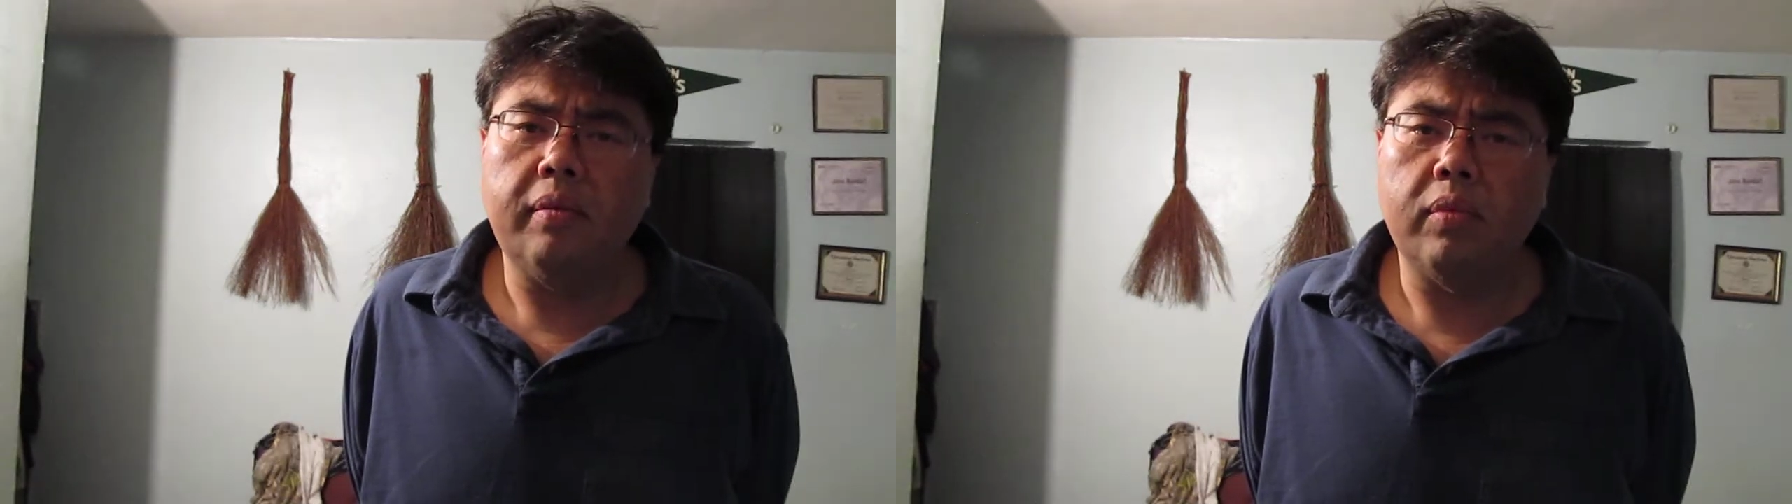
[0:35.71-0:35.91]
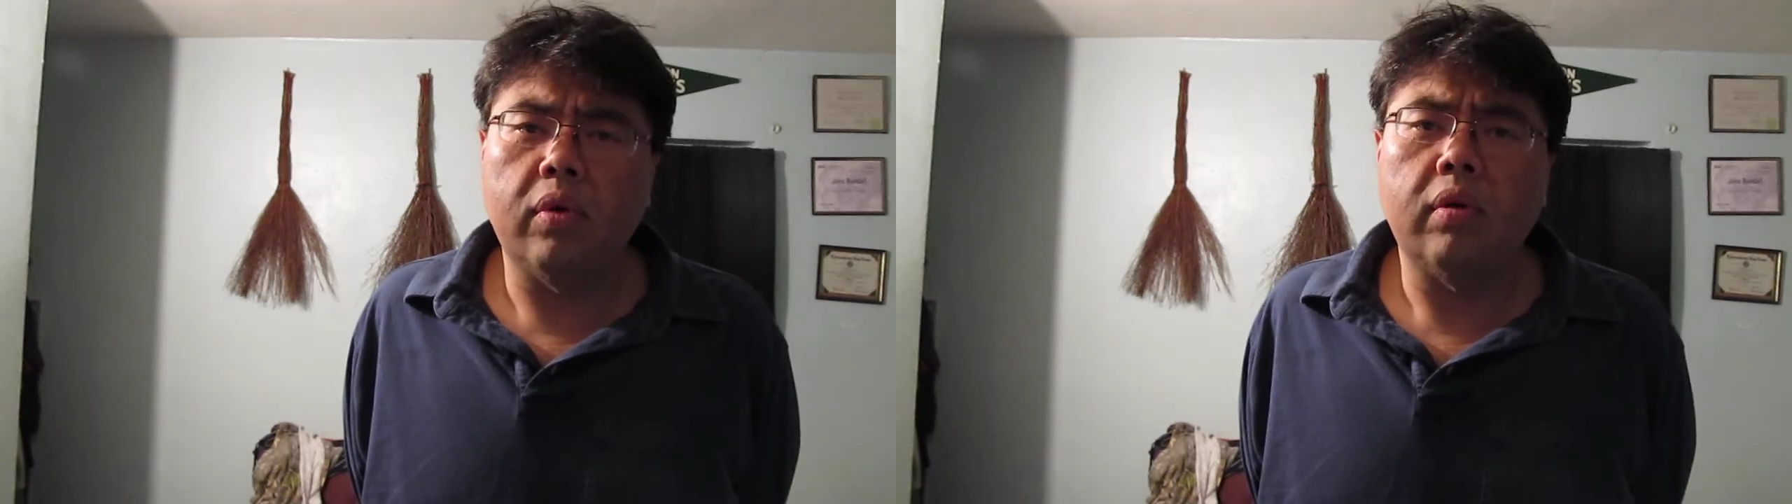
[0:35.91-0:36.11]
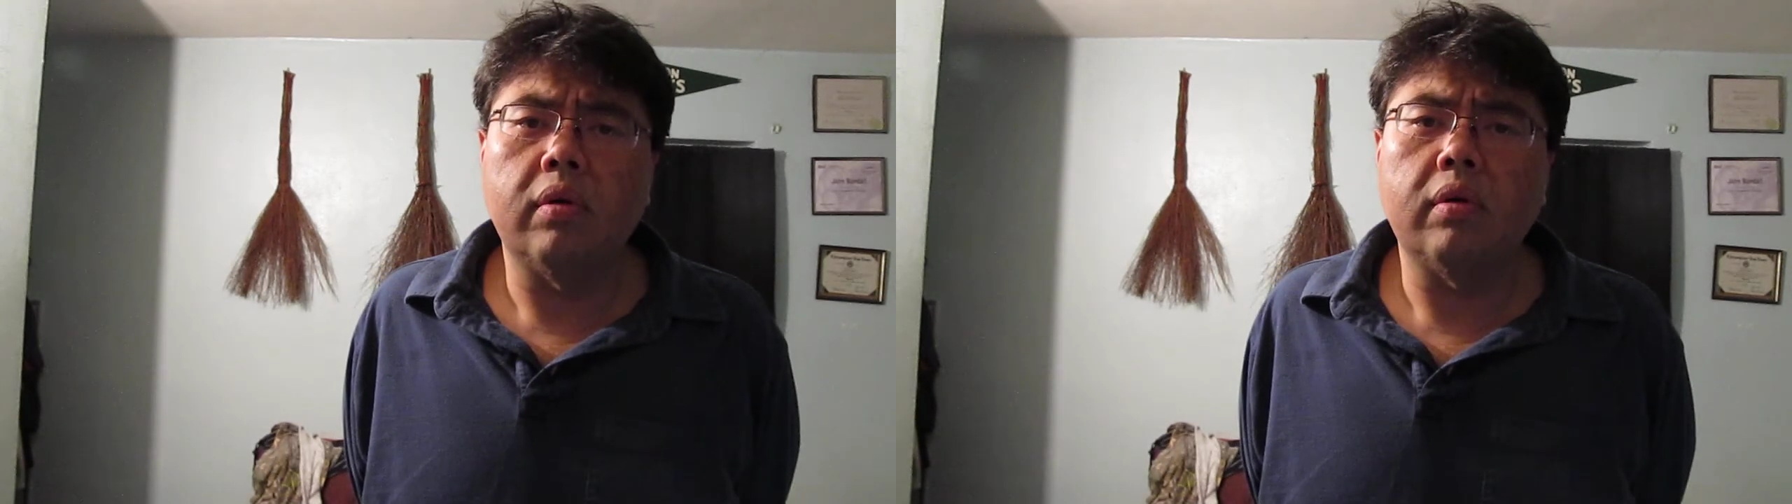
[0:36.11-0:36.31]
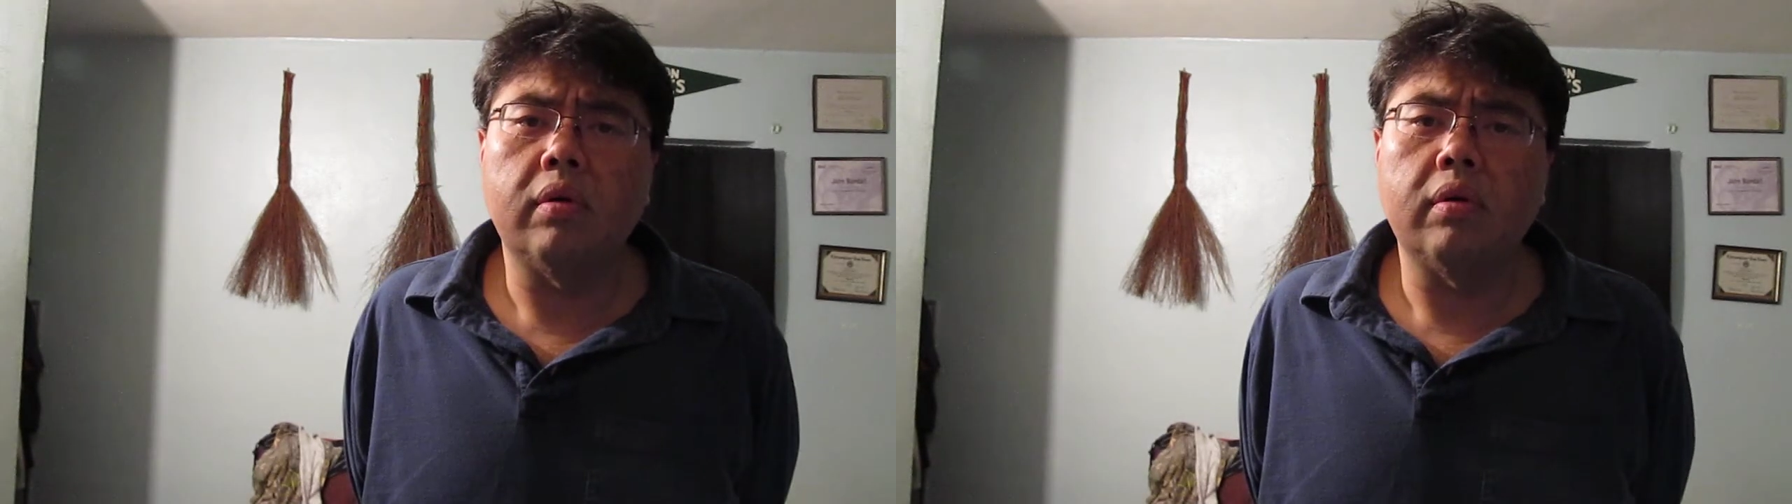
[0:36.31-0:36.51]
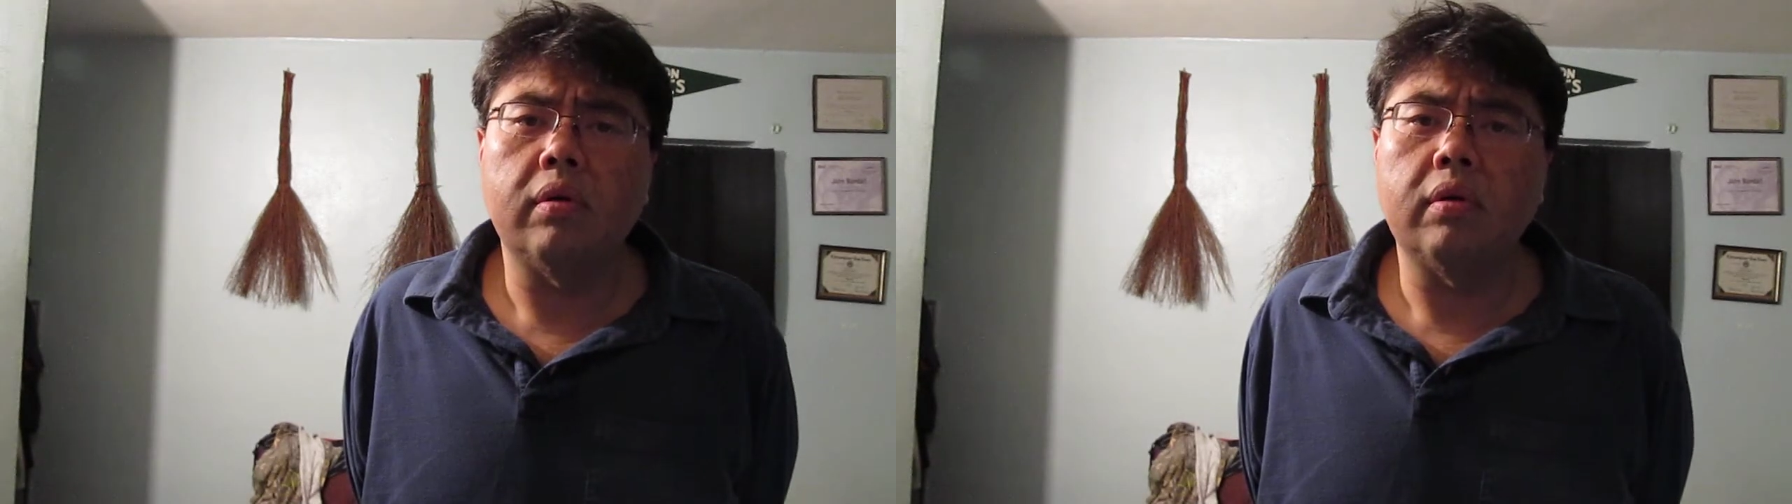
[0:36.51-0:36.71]

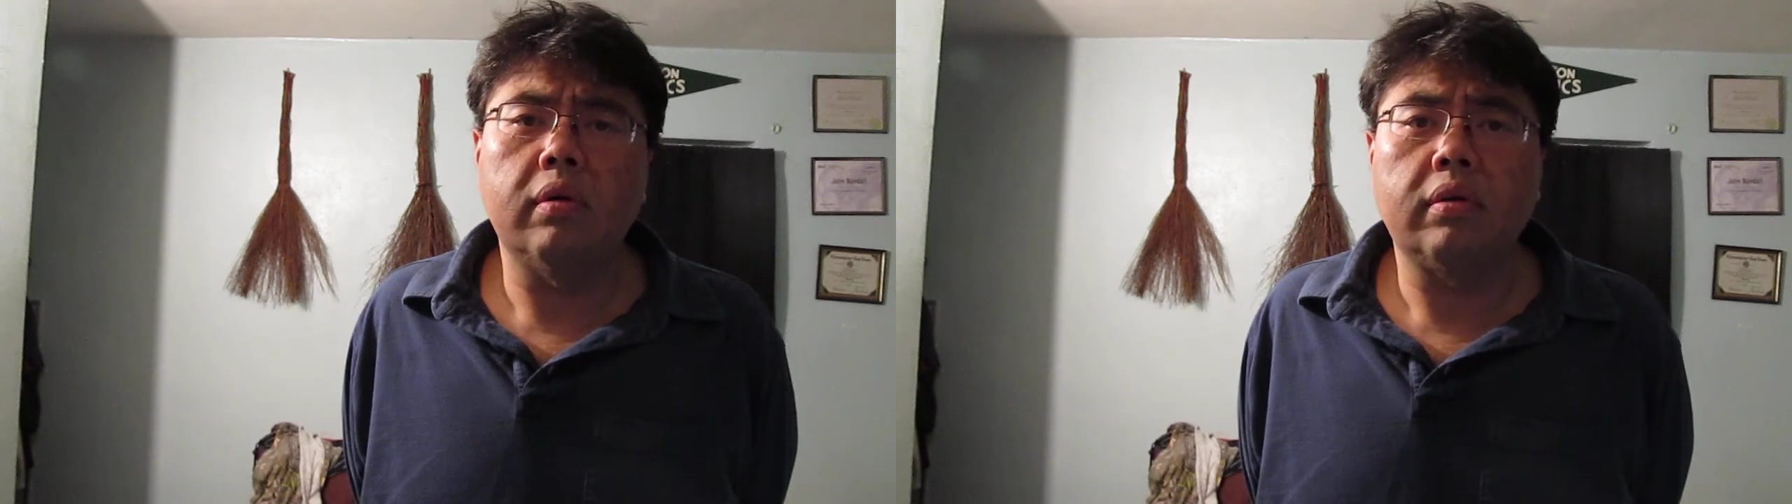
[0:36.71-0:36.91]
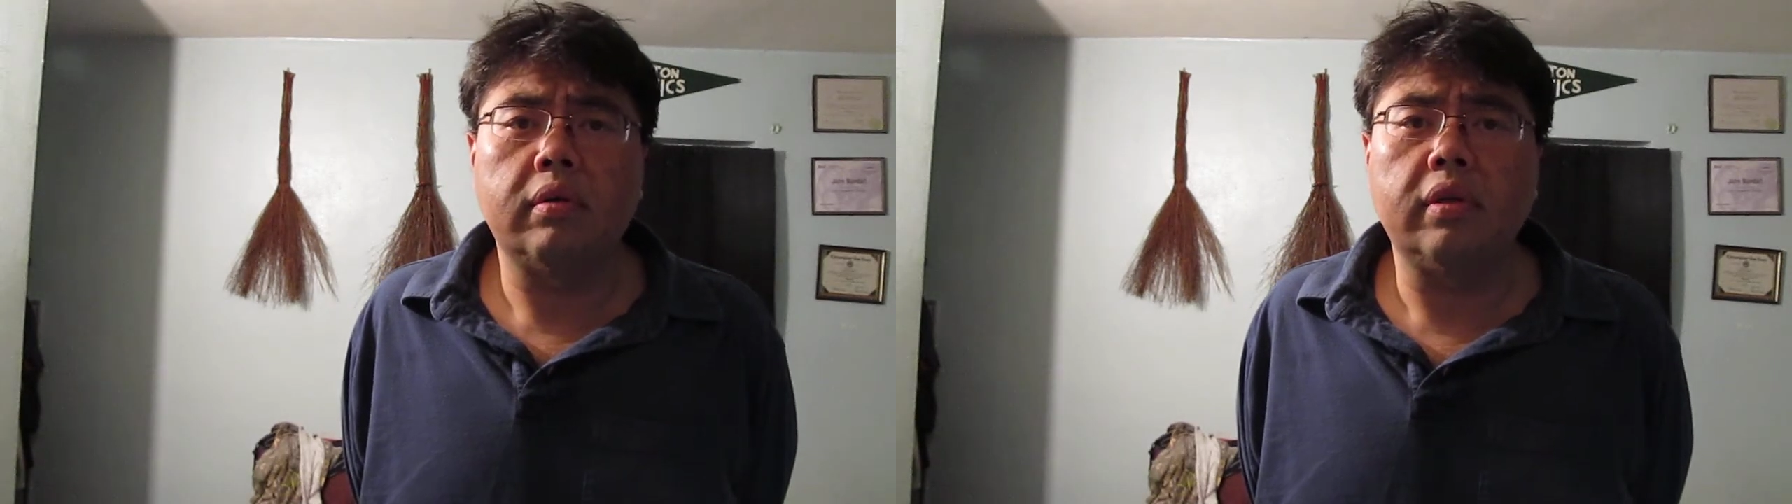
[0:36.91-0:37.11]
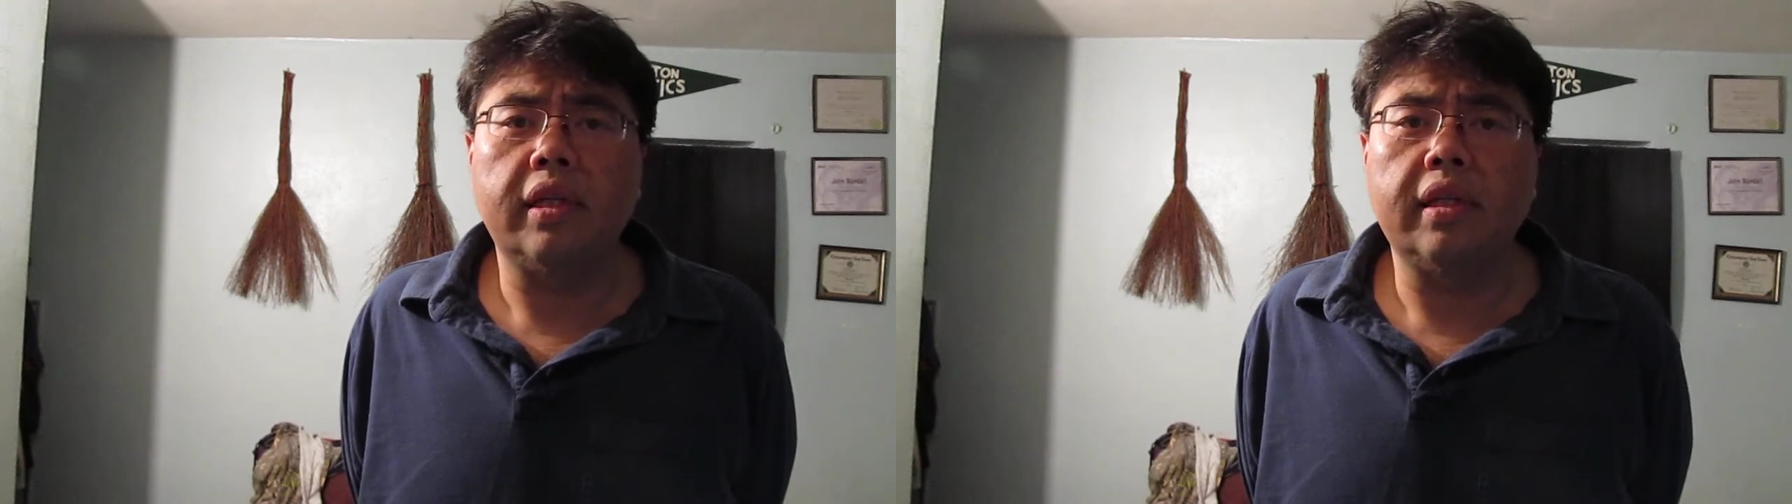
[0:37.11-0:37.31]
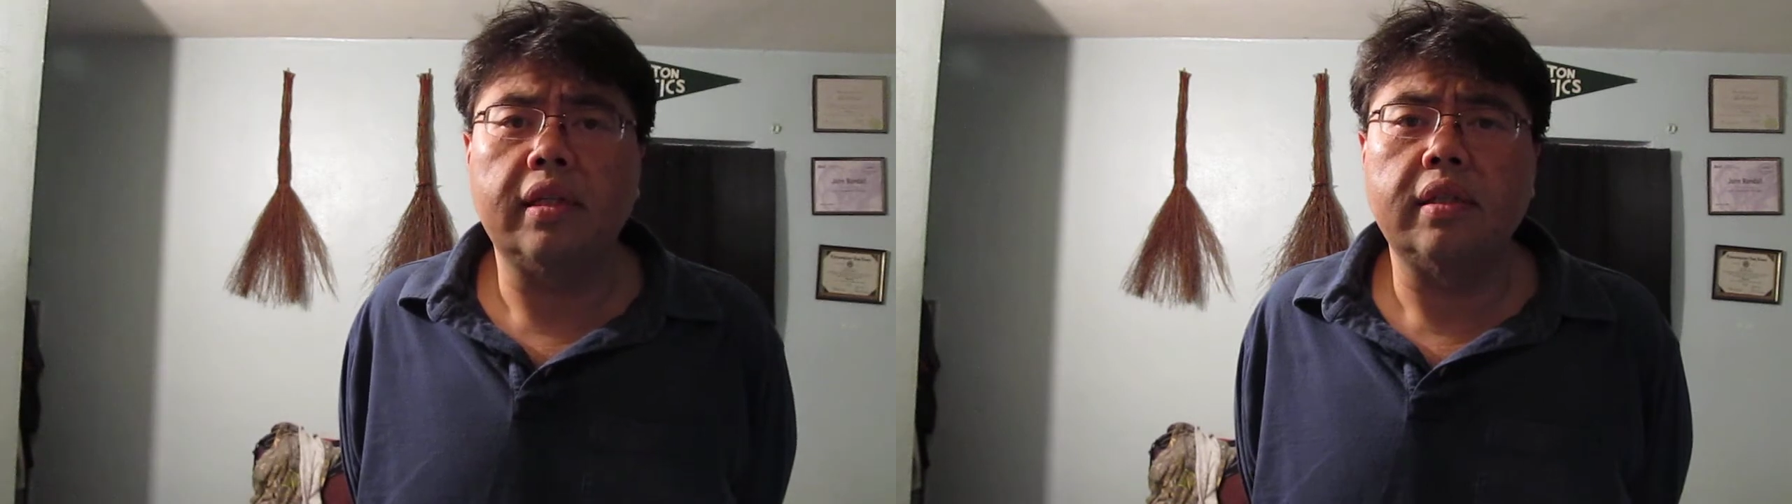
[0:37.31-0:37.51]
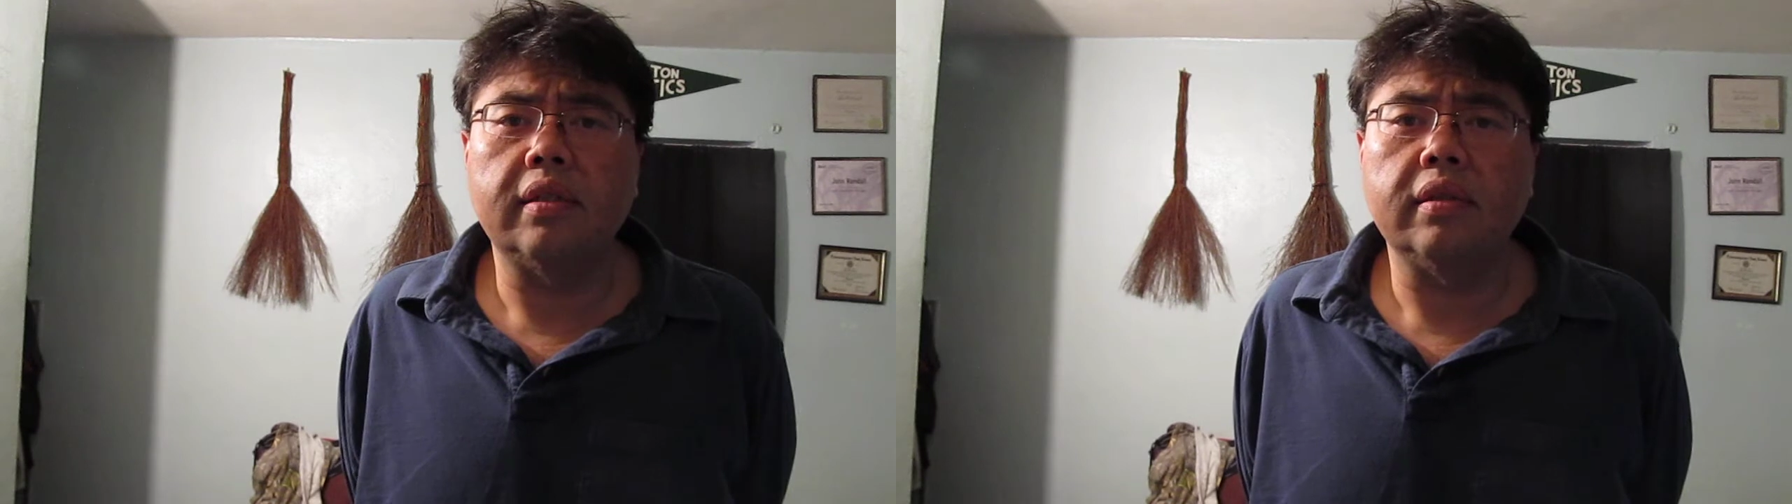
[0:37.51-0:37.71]

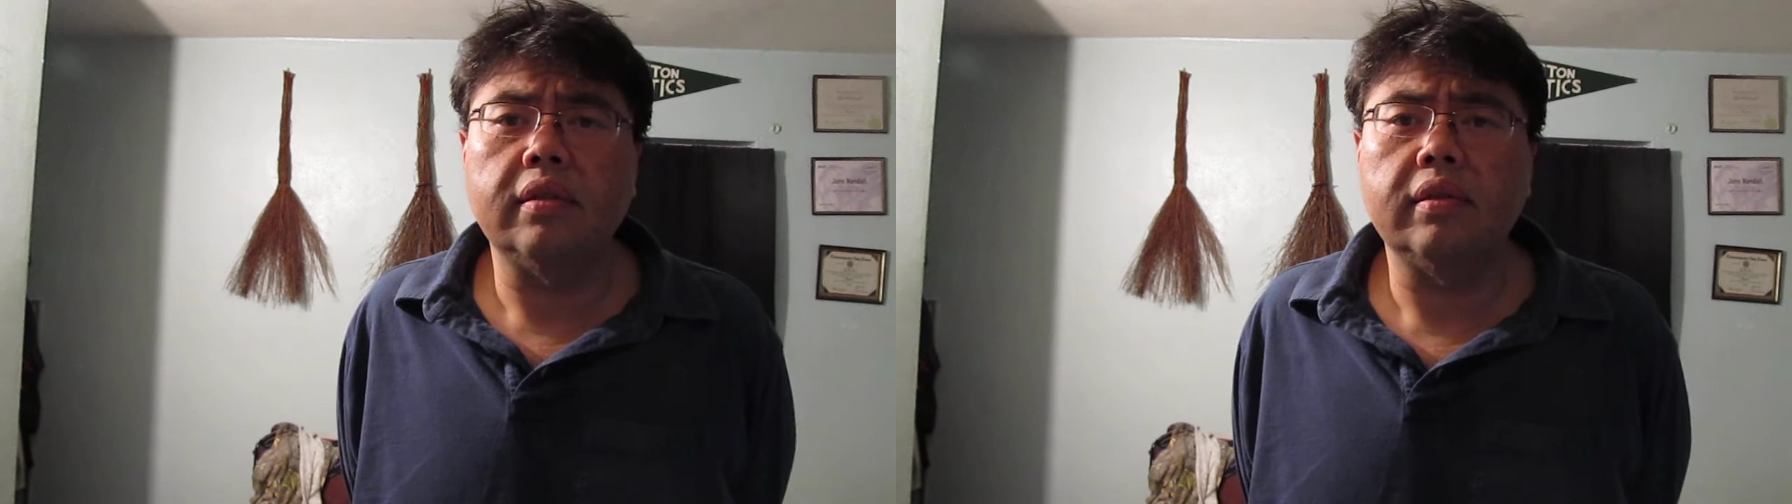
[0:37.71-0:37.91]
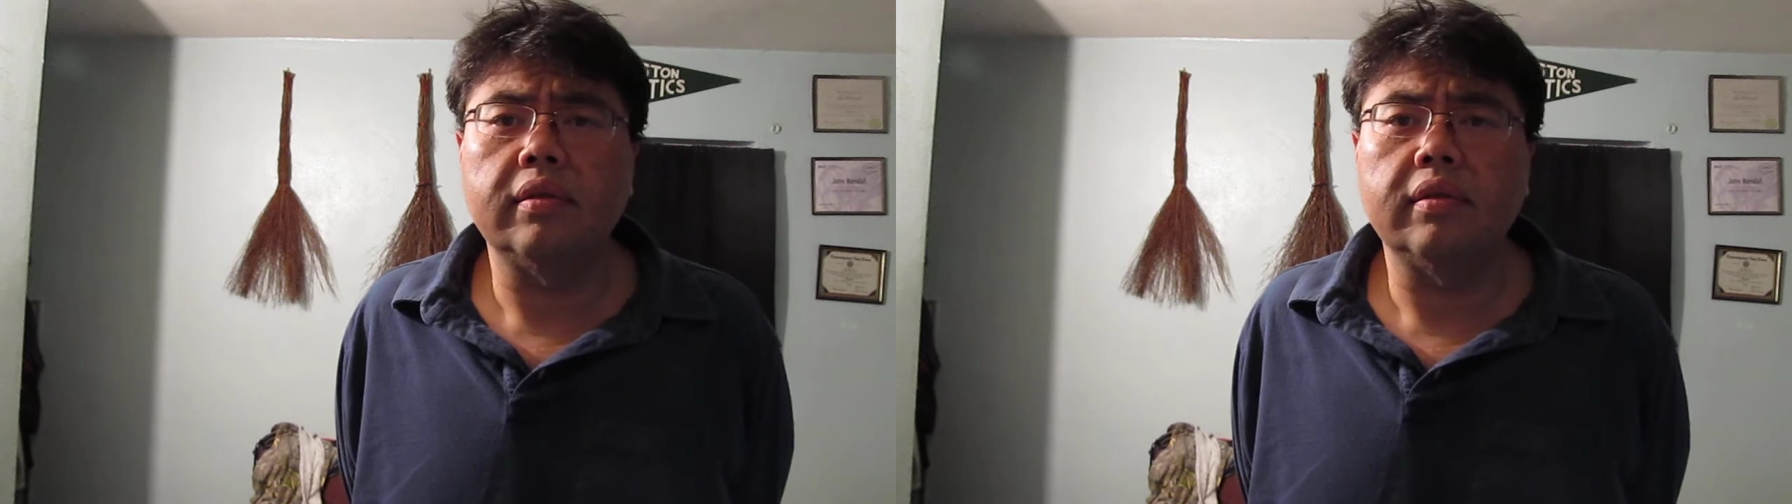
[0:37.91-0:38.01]
morning,